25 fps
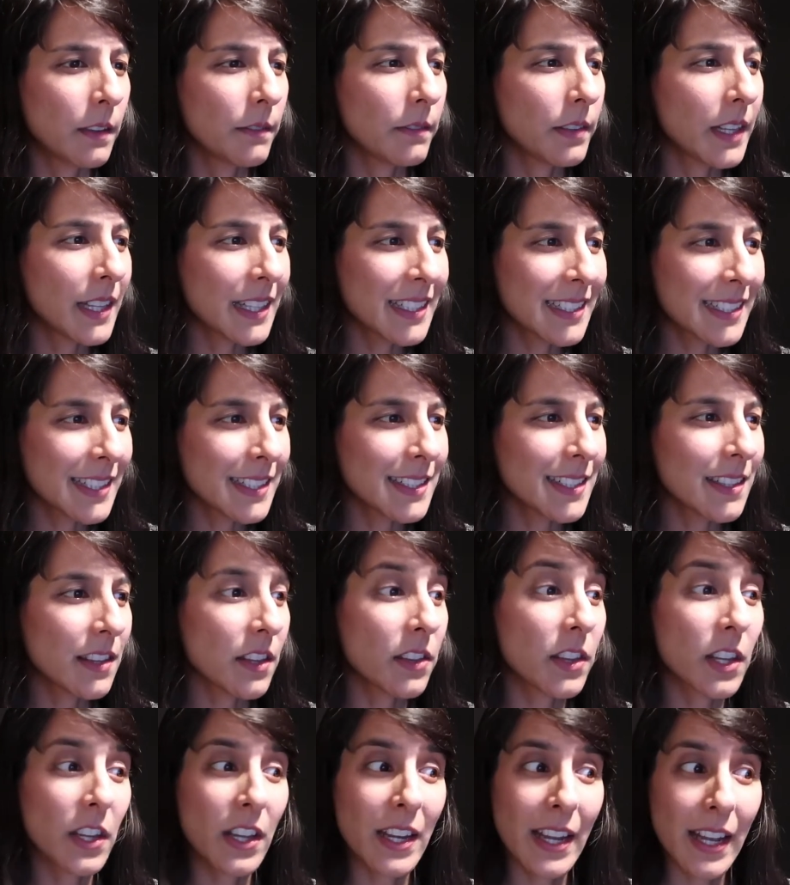Venus is in
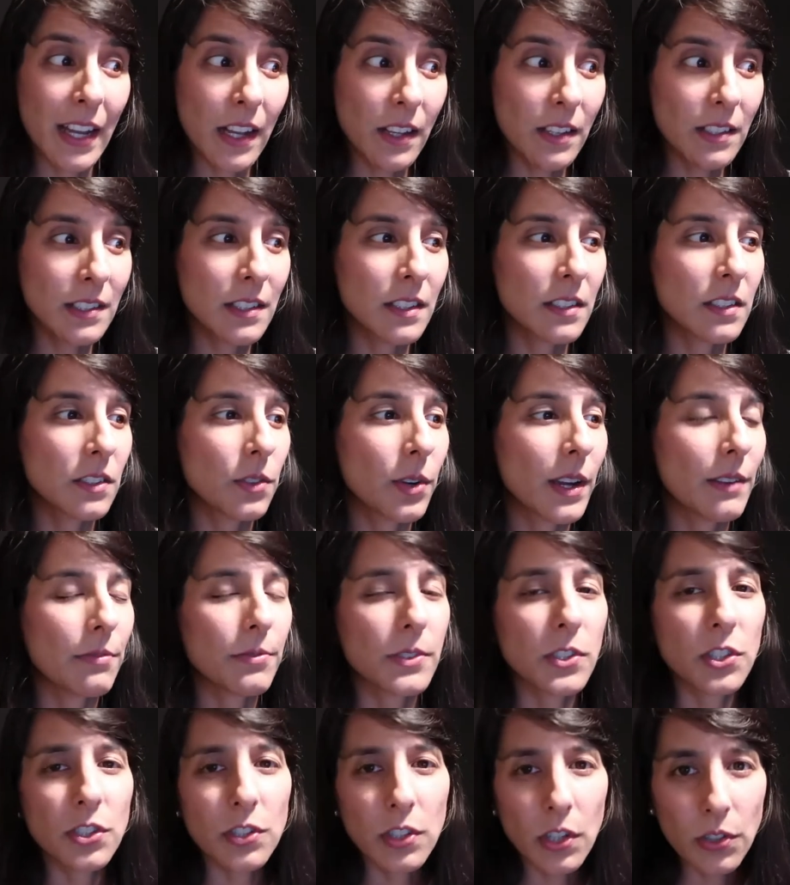the third house, is great
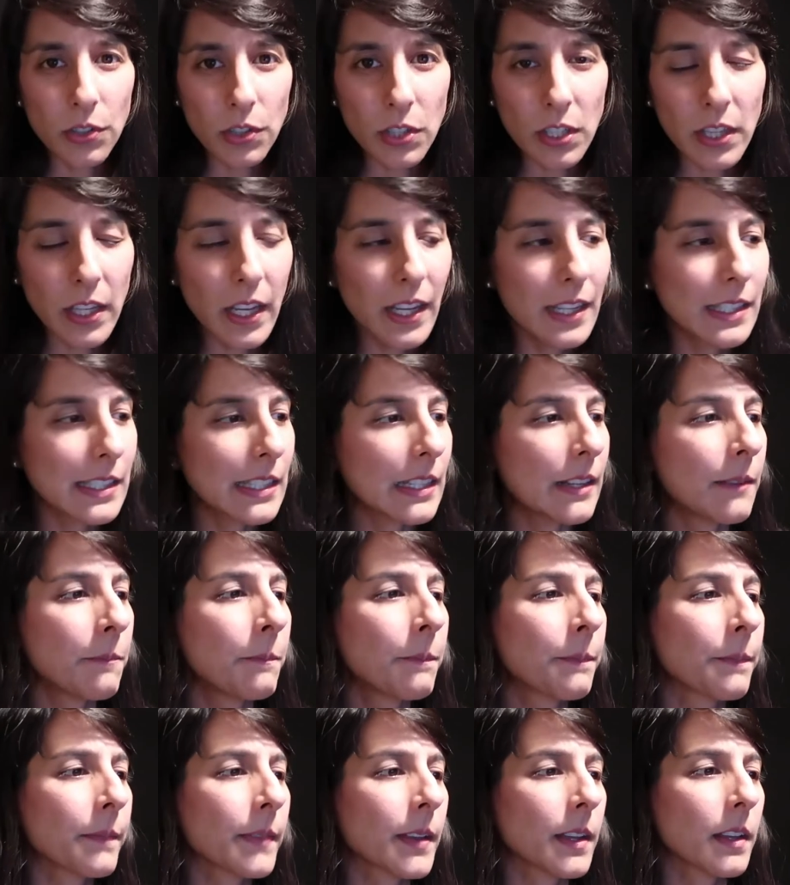for socializing.
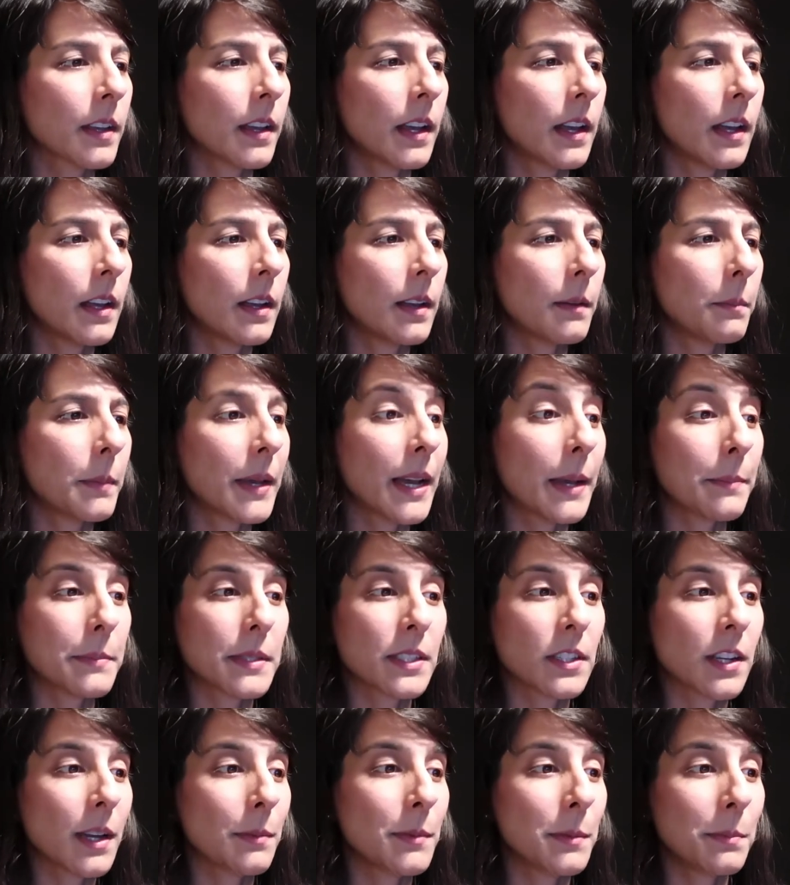Uh,
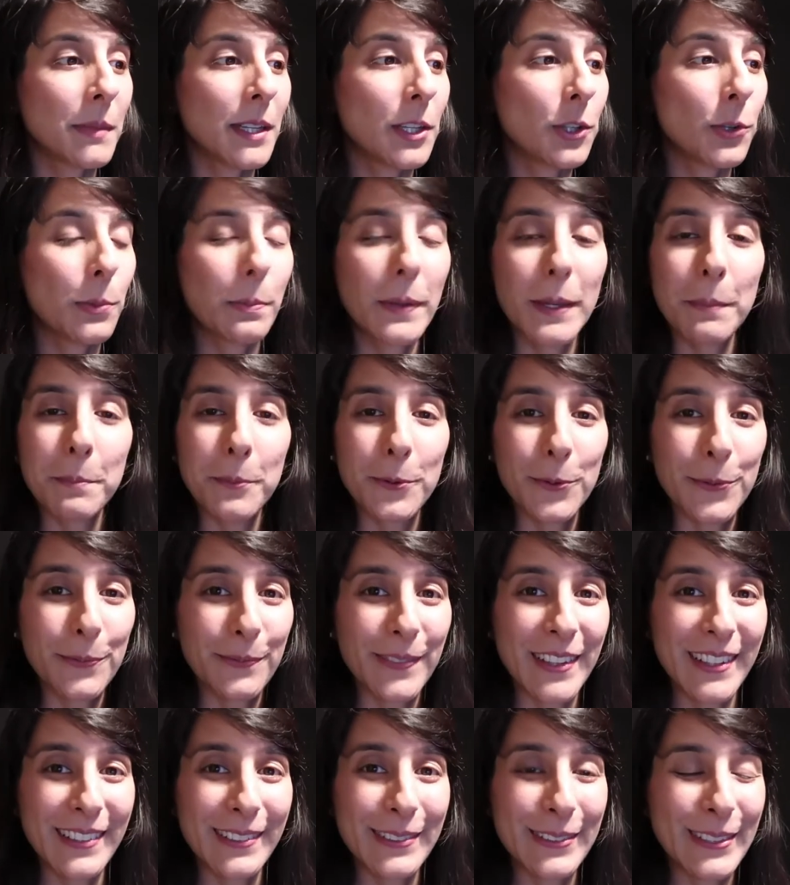perhaps time to meet new people.
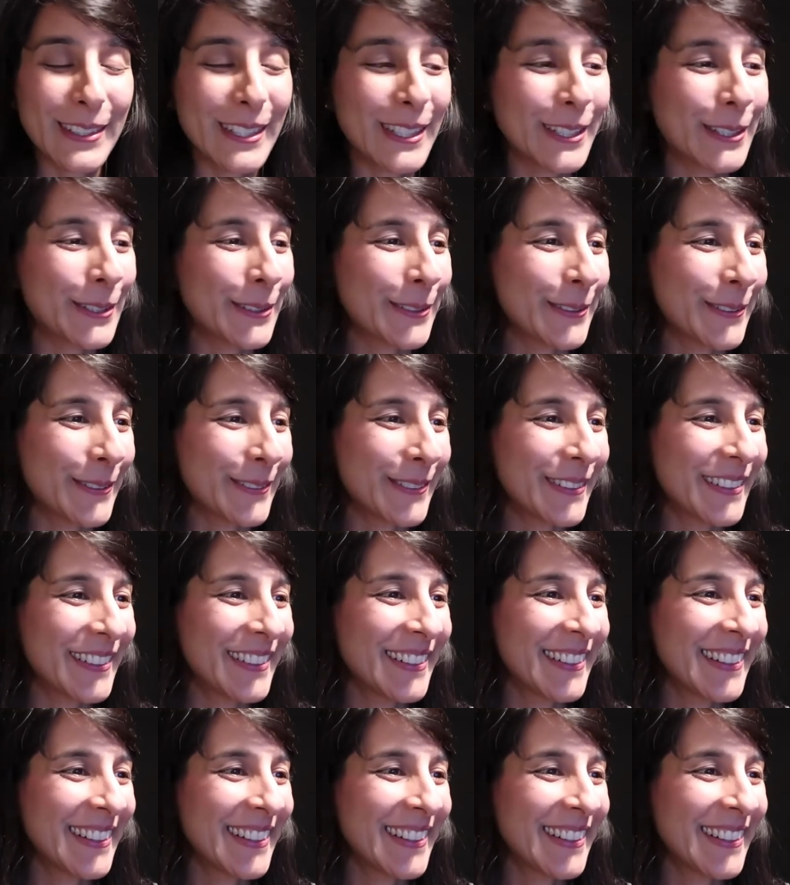That's really cool.